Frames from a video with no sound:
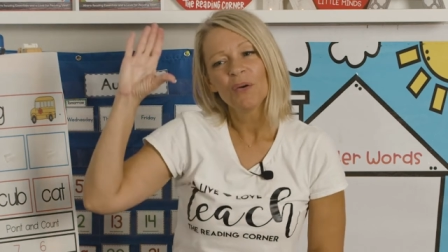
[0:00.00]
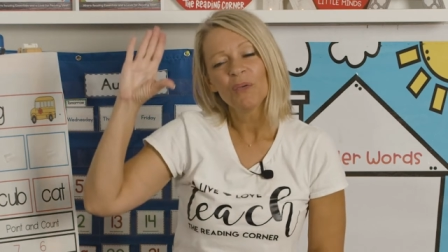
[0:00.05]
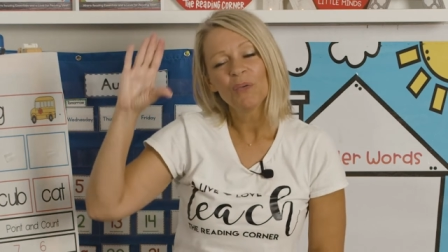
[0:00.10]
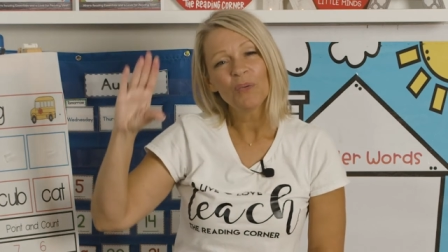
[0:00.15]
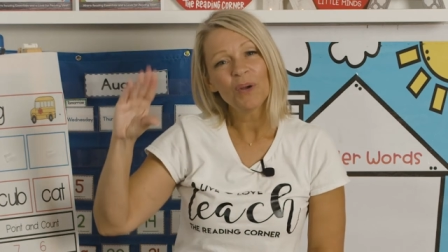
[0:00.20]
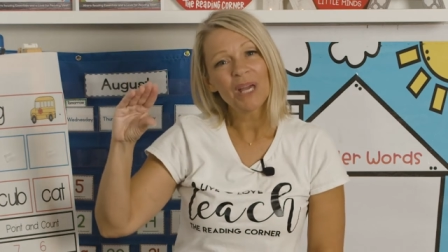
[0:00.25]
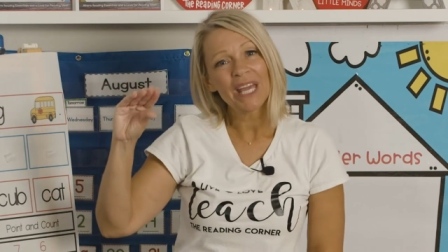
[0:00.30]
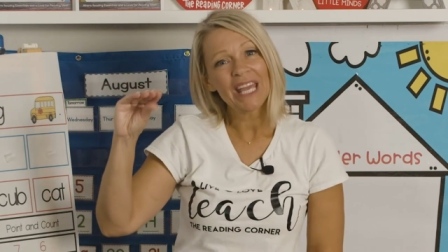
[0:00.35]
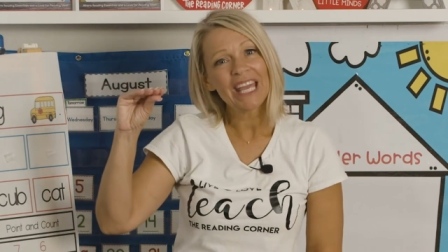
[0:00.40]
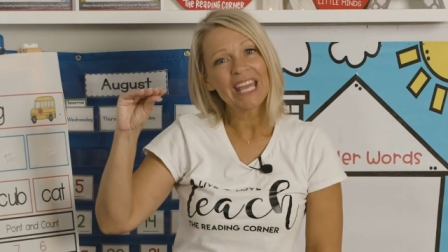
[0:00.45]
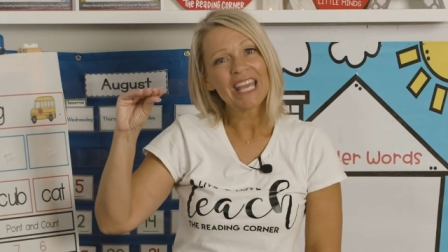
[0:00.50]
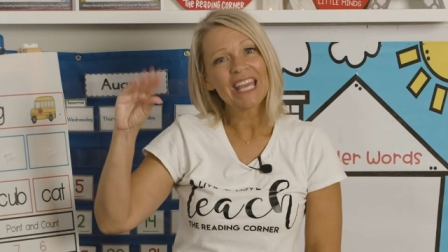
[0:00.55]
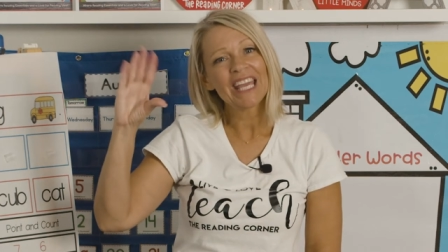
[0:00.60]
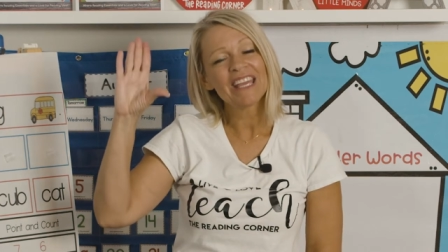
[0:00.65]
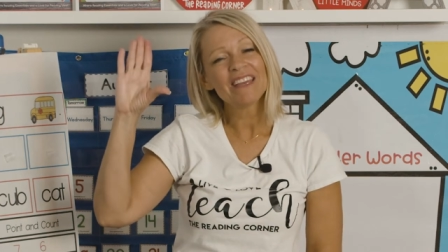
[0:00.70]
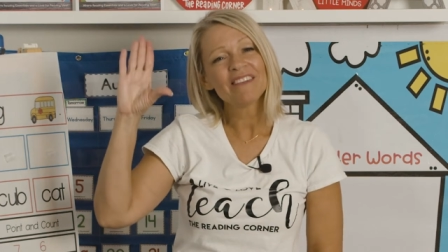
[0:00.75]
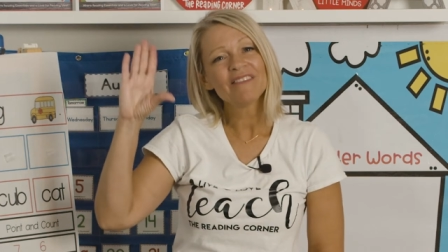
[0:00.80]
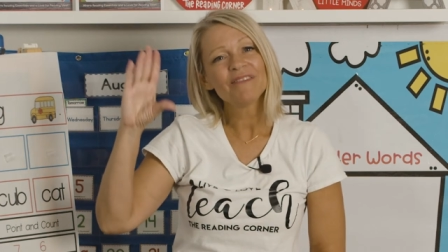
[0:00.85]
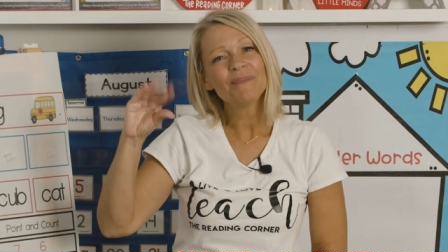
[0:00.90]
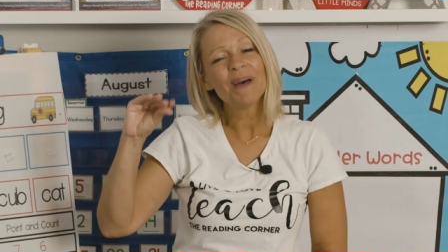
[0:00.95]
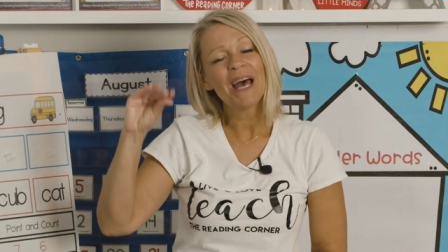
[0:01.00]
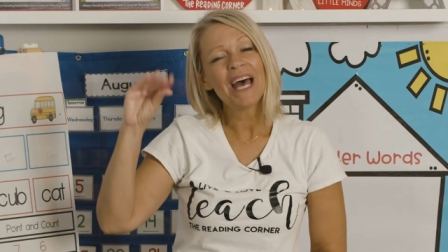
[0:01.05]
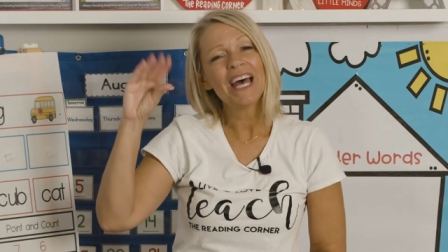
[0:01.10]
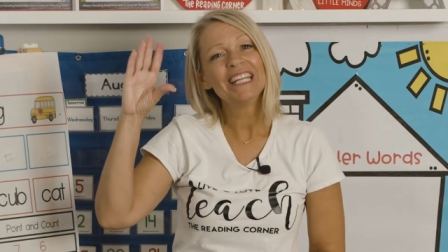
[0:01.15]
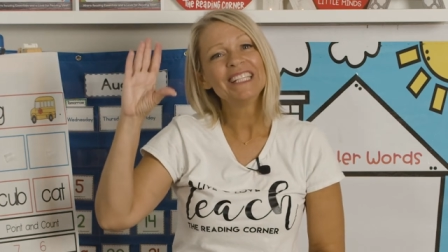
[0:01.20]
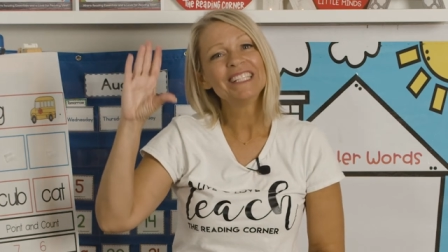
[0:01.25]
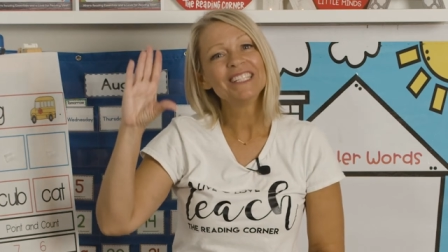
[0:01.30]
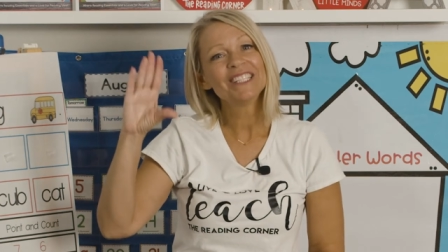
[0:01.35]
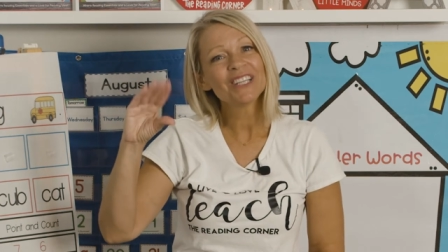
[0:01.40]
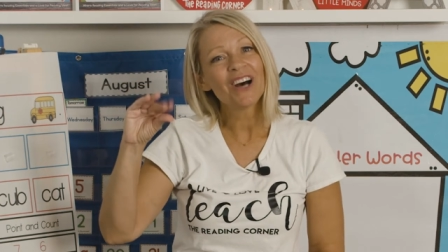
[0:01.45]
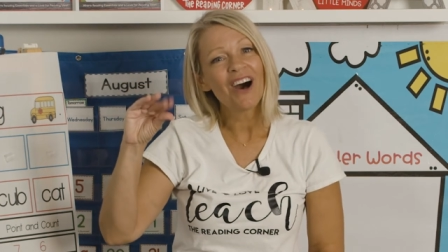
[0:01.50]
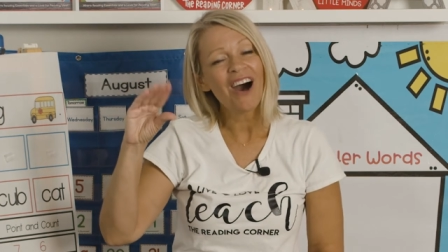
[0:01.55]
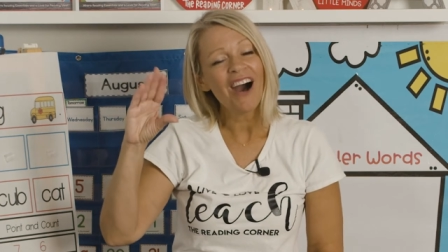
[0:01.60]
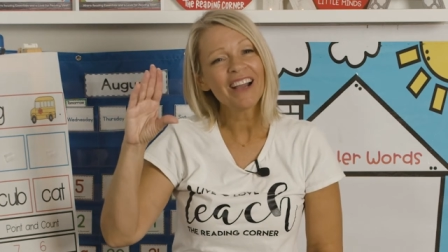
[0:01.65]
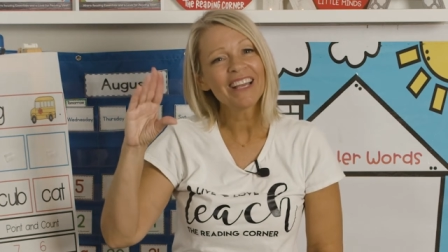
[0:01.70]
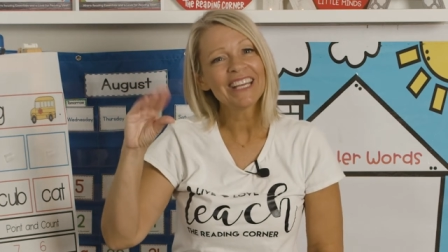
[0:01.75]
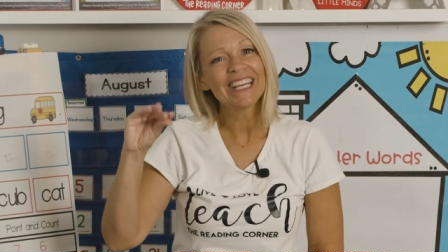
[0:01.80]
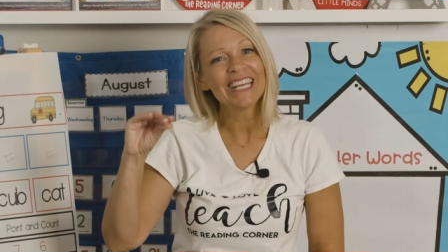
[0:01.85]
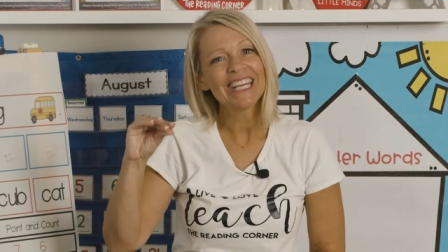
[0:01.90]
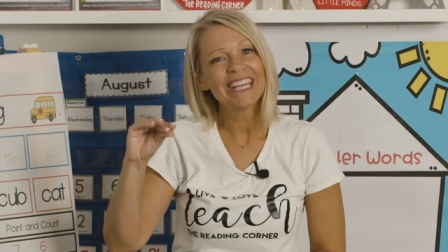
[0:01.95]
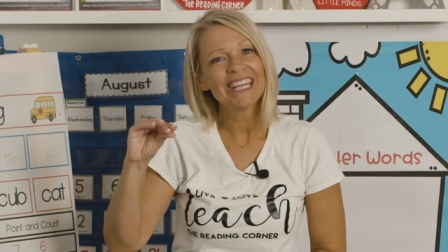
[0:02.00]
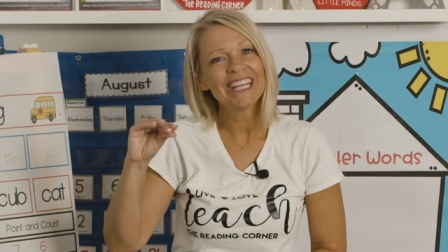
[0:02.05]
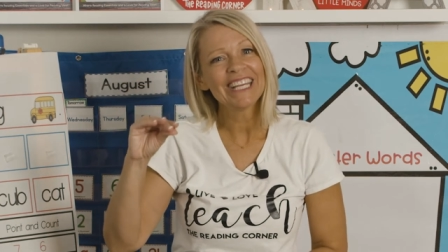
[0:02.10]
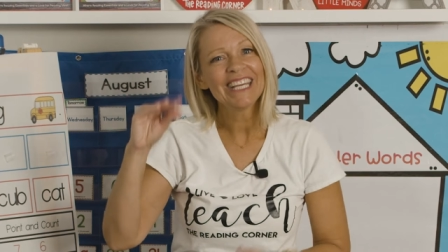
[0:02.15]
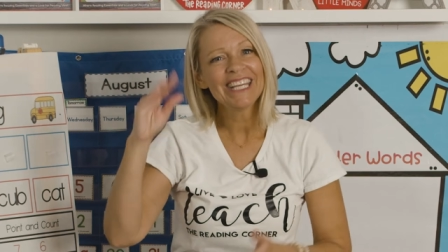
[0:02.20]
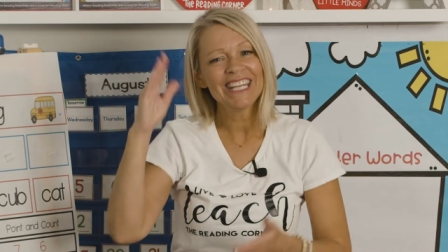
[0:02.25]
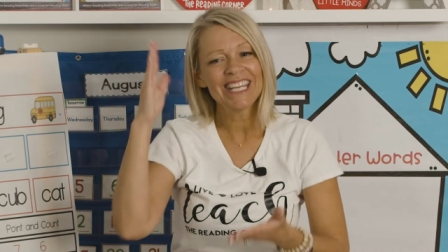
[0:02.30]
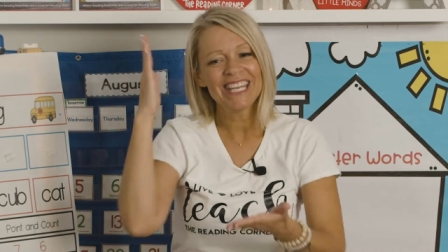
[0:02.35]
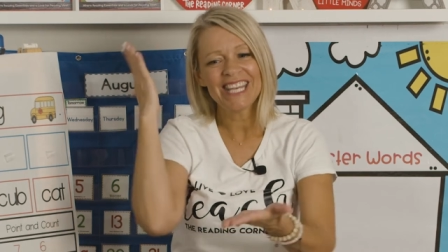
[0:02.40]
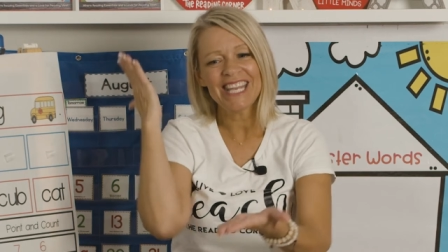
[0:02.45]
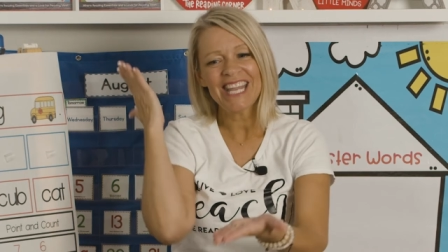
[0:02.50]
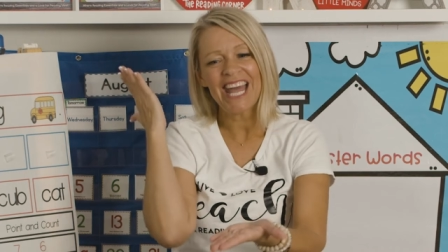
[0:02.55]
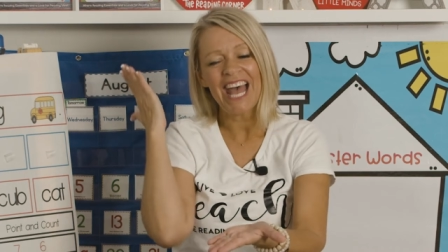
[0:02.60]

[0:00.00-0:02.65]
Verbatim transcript: We've been talking,